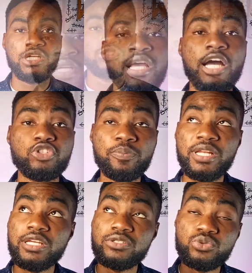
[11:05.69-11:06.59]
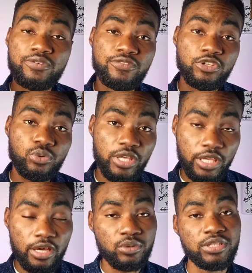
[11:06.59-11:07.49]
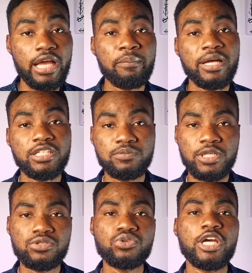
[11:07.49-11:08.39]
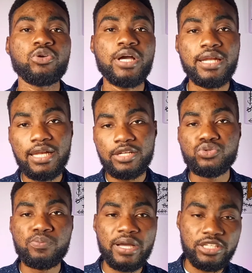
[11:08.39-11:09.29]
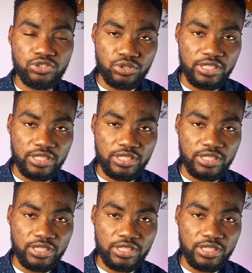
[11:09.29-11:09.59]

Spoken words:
I'll drop a link to a video here on time management so that you can learn to manage your